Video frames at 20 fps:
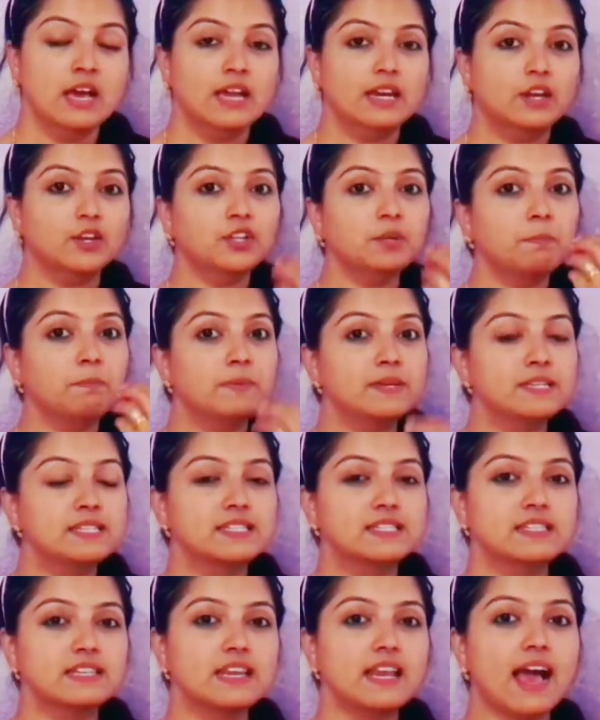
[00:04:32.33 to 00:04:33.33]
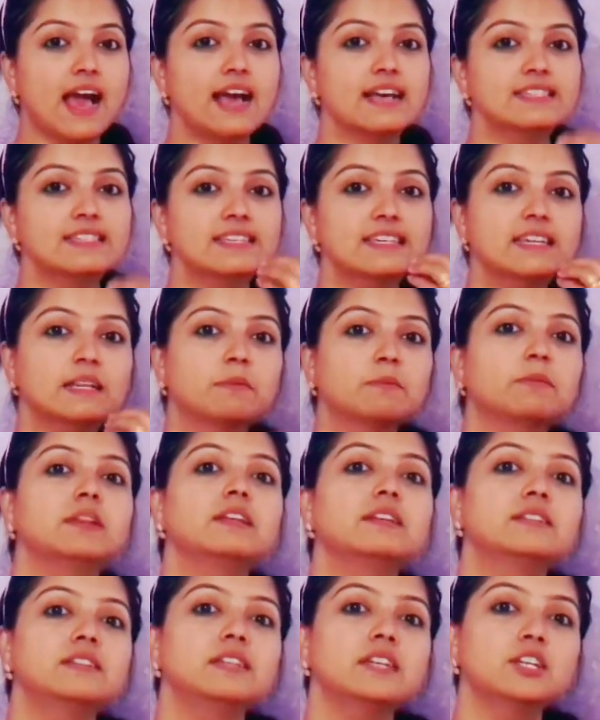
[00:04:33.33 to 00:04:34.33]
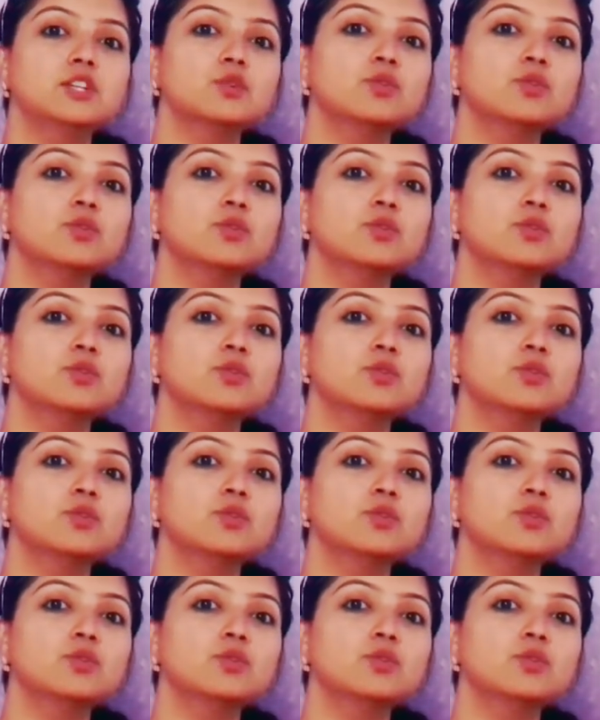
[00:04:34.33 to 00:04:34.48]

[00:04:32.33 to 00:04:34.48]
Now the pistil has an ability